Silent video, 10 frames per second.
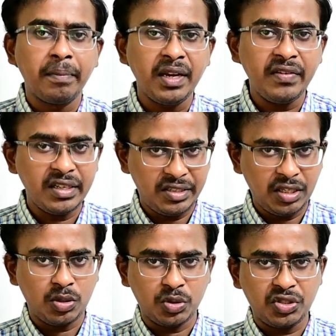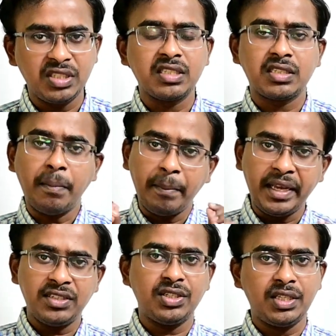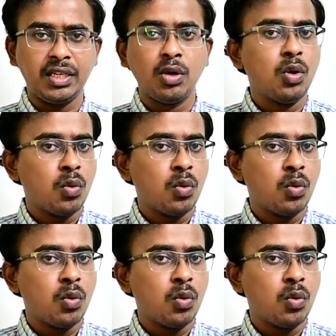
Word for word: previous year questions is a major thing.